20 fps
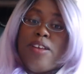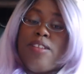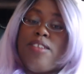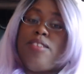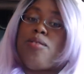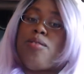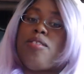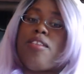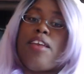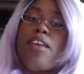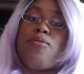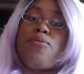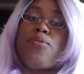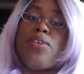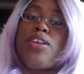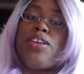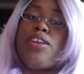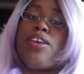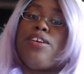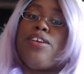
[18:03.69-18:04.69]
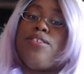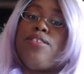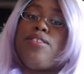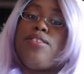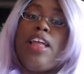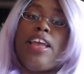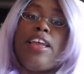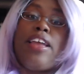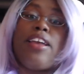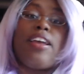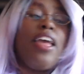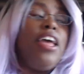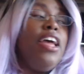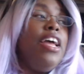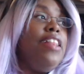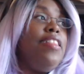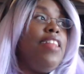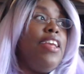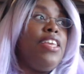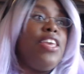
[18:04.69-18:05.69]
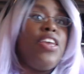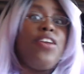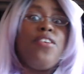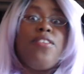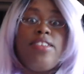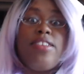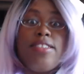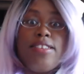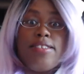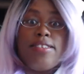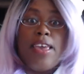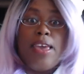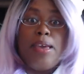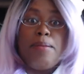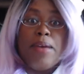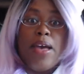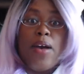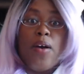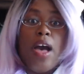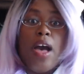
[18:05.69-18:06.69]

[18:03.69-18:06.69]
This was, like, for year, like, the year that this came out,